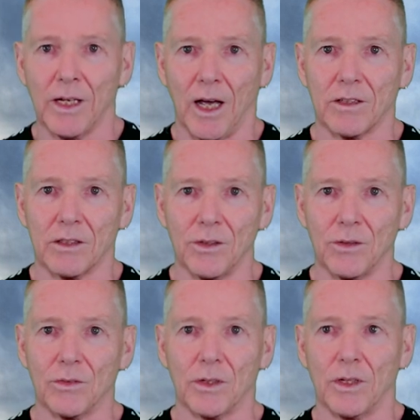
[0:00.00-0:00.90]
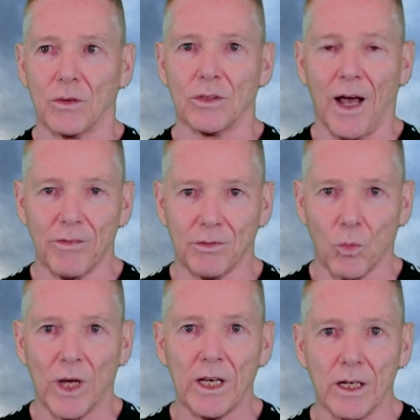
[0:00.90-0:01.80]
and to use, you know, to have
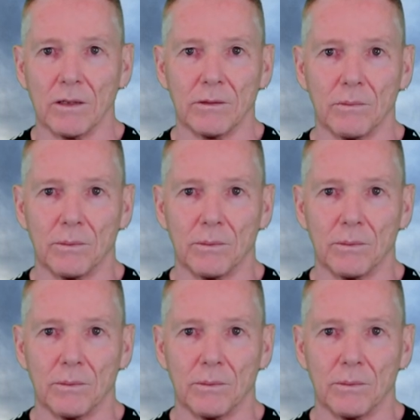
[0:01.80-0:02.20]
wicking